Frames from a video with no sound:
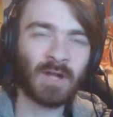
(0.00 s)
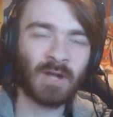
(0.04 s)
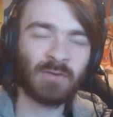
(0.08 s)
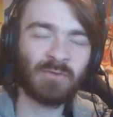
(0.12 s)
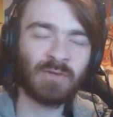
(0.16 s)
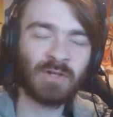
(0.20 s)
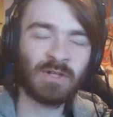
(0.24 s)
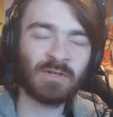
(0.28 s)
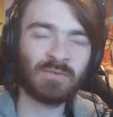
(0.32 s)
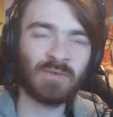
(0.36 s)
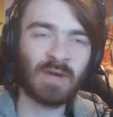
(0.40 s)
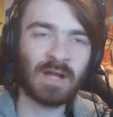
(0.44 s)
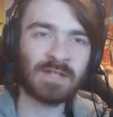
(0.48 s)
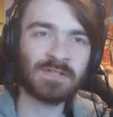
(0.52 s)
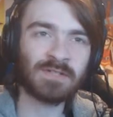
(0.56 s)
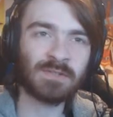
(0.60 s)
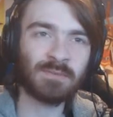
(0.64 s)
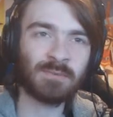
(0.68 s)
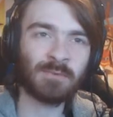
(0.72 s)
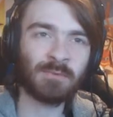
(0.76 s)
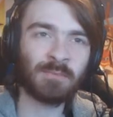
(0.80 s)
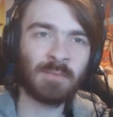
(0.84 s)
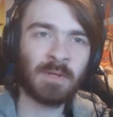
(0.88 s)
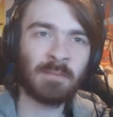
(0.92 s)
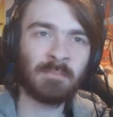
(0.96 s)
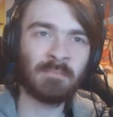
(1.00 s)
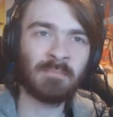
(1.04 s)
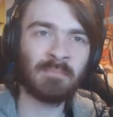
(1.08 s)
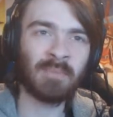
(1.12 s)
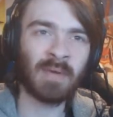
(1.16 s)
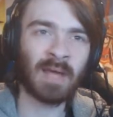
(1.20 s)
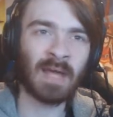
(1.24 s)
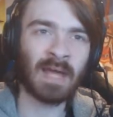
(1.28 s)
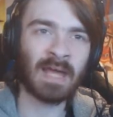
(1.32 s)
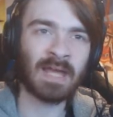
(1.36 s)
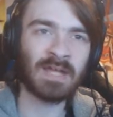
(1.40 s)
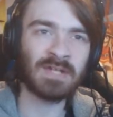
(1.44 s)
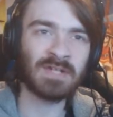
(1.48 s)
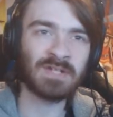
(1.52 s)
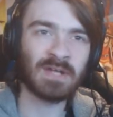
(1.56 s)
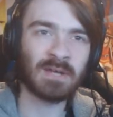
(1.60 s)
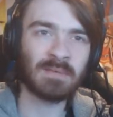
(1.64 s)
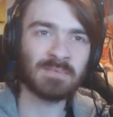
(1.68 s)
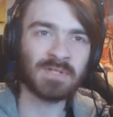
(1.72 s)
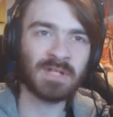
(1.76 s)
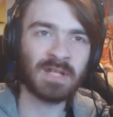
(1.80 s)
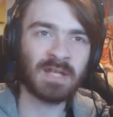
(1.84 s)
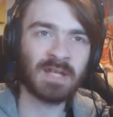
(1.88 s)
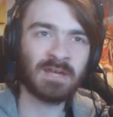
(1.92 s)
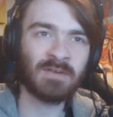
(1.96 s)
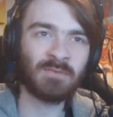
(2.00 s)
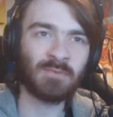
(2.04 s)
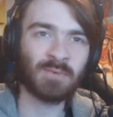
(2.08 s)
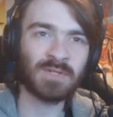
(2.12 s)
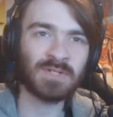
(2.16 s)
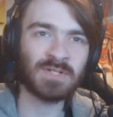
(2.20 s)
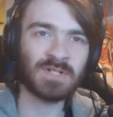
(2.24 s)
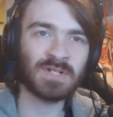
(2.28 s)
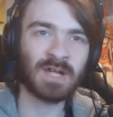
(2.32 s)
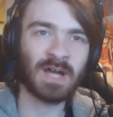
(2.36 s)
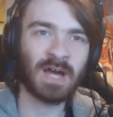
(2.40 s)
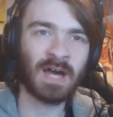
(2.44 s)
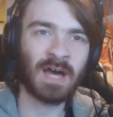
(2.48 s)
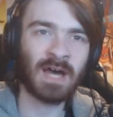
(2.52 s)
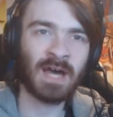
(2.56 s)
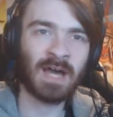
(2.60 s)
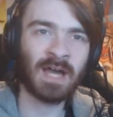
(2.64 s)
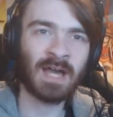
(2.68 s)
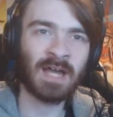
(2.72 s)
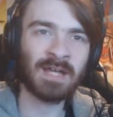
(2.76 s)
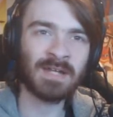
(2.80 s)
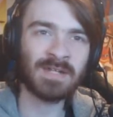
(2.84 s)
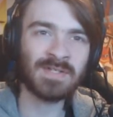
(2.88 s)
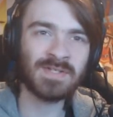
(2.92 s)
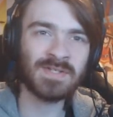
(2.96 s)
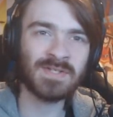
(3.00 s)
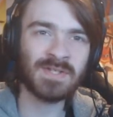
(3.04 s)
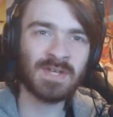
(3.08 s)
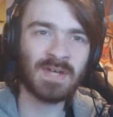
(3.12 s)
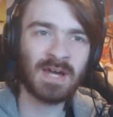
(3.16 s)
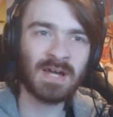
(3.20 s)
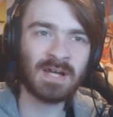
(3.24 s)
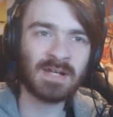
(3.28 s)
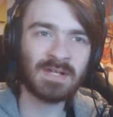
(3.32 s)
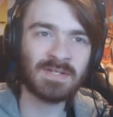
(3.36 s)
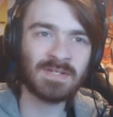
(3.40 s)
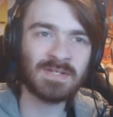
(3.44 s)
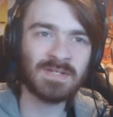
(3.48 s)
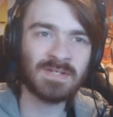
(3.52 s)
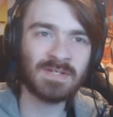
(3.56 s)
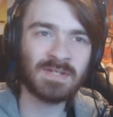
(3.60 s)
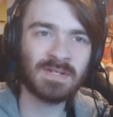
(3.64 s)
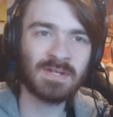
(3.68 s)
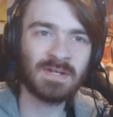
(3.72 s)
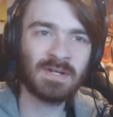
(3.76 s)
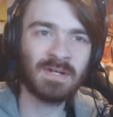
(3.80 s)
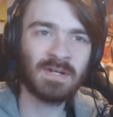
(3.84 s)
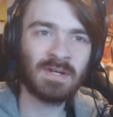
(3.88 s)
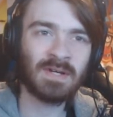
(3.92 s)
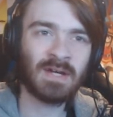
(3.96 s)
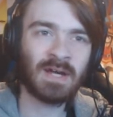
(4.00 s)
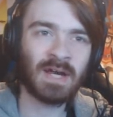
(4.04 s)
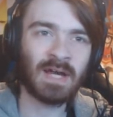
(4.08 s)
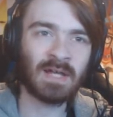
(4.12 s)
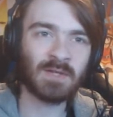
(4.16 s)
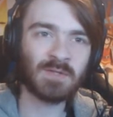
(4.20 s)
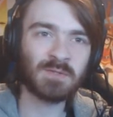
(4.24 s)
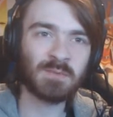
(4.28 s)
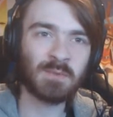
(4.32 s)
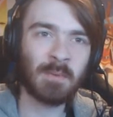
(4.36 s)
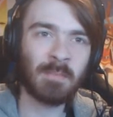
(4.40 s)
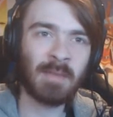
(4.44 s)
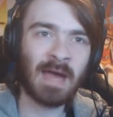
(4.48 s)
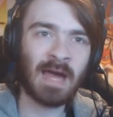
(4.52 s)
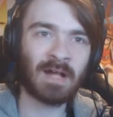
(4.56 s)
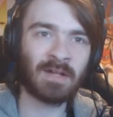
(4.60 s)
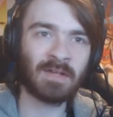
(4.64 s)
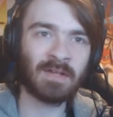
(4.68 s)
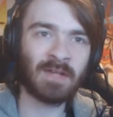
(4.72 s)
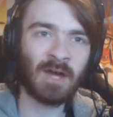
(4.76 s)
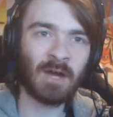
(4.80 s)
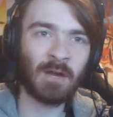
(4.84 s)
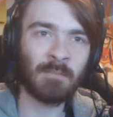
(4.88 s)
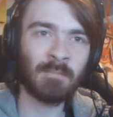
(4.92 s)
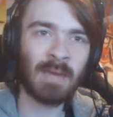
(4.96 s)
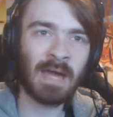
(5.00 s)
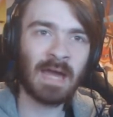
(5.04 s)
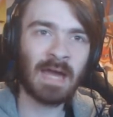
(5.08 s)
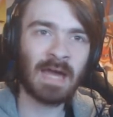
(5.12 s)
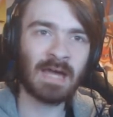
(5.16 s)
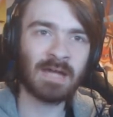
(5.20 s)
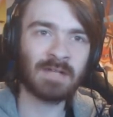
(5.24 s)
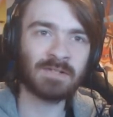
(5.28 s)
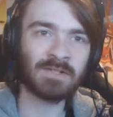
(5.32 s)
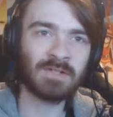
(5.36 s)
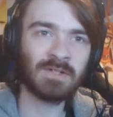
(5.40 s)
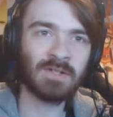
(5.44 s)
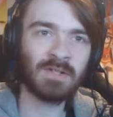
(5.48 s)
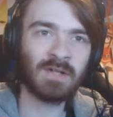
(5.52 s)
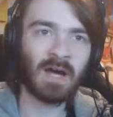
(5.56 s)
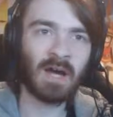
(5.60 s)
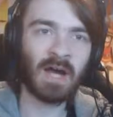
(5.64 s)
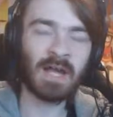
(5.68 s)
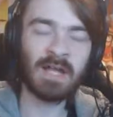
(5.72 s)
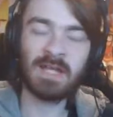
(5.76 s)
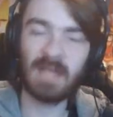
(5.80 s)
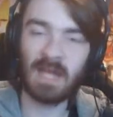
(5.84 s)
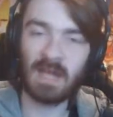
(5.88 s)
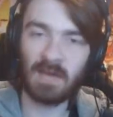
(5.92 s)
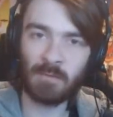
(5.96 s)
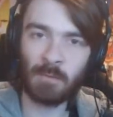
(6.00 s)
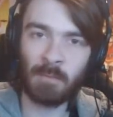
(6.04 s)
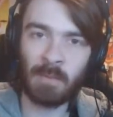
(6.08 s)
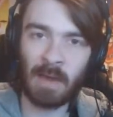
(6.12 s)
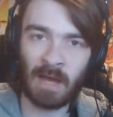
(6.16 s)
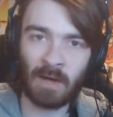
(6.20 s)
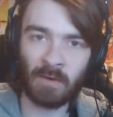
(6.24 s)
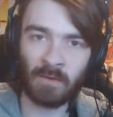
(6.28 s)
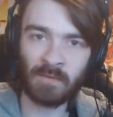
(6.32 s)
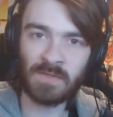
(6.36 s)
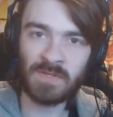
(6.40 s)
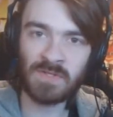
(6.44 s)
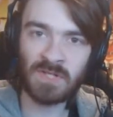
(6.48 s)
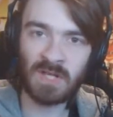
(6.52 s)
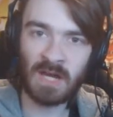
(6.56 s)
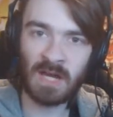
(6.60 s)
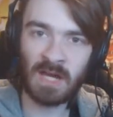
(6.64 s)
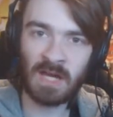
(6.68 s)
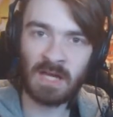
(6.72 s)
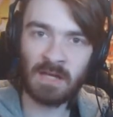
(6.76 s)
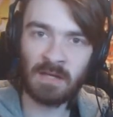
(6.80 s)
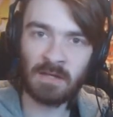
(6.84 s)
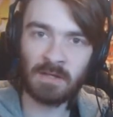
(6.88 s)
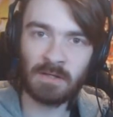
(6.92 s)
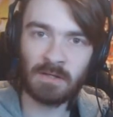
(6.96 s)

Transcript: feel like Ratcheta would have been a better HM slave, which kinda sucks. I lost my battle, now I'm mad. I never battled this guy?